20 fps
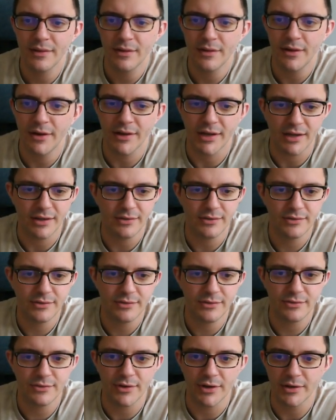Okay,
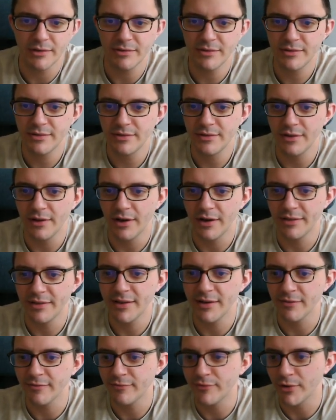so I
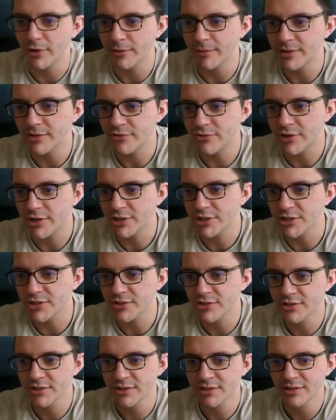didn't follow
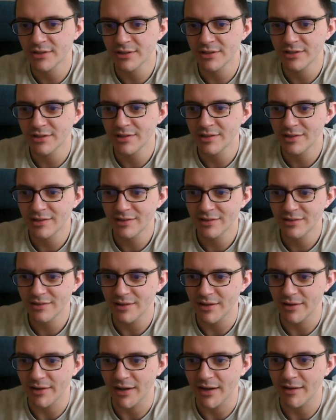instructions.
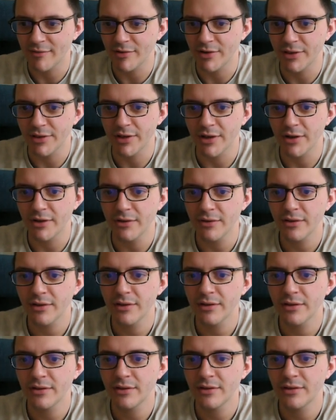I'm going to have another go.
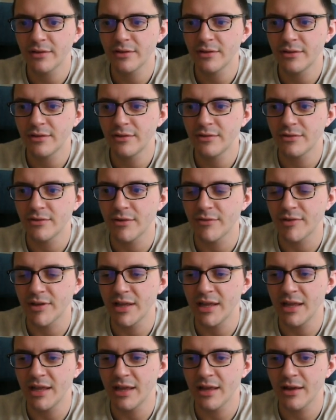So after
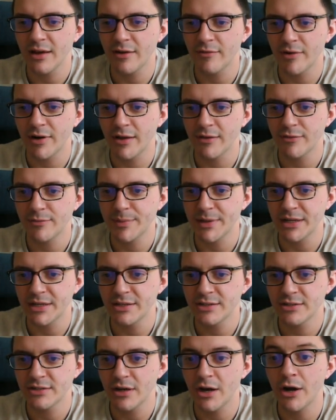here, I've run out of
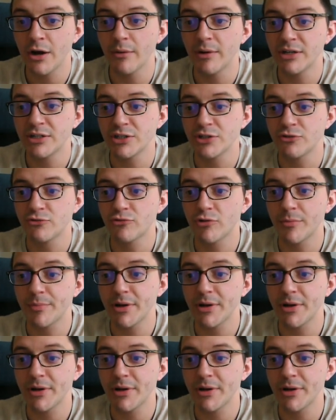space. Oh, I should drop